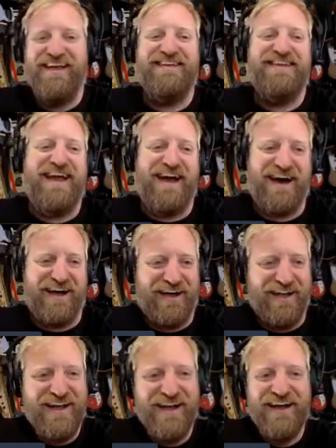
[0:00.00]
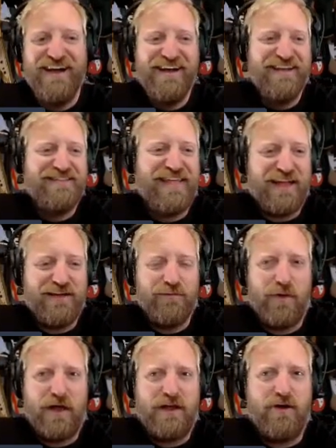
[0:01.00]
Yeah.
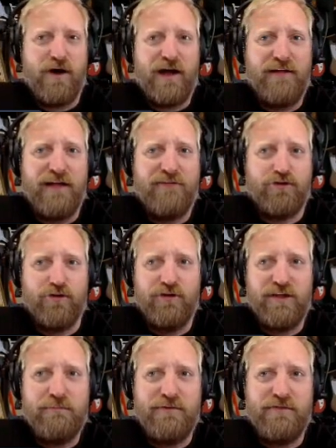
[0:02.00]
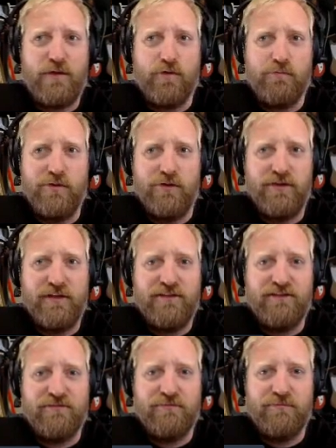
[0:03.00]
You know, I left early, but they were building
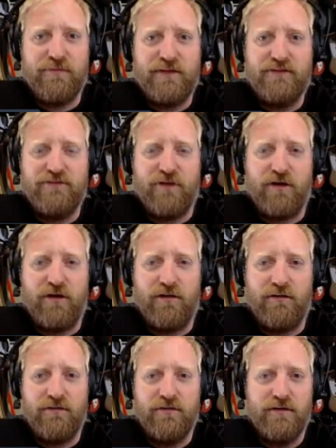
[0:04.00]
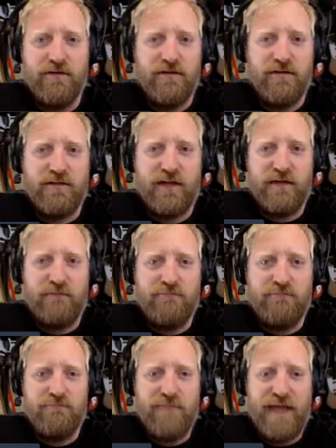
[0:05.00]
this big, tall, like
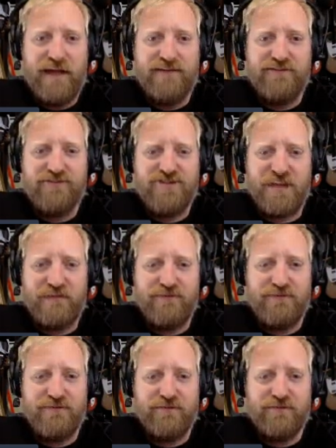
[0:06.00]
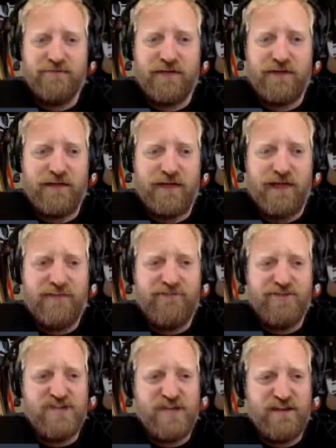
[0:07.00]
man-shaped like
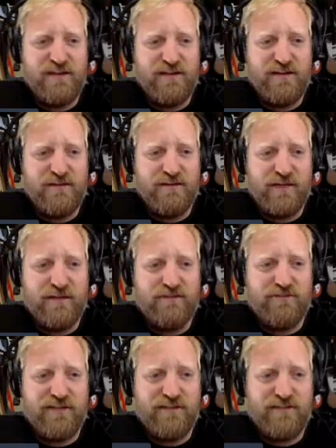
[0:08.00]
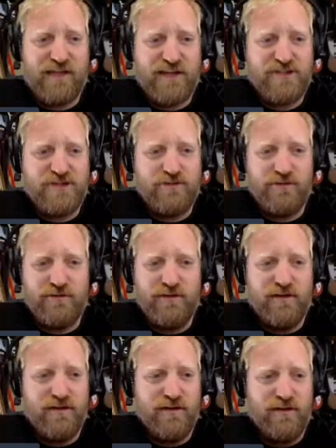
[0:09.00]
effigy, like stick statue.
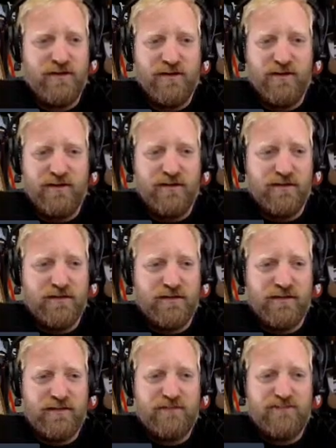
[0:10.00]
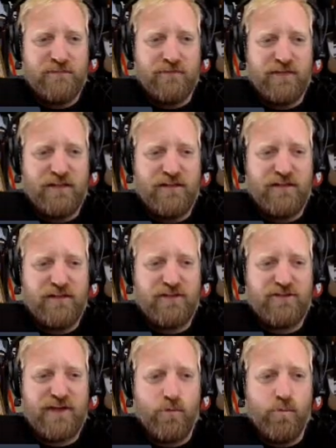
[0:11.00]
It
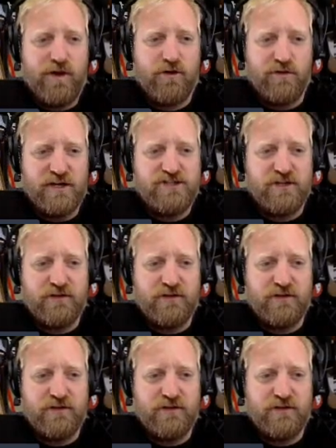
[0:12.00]
looks kind of wickerish.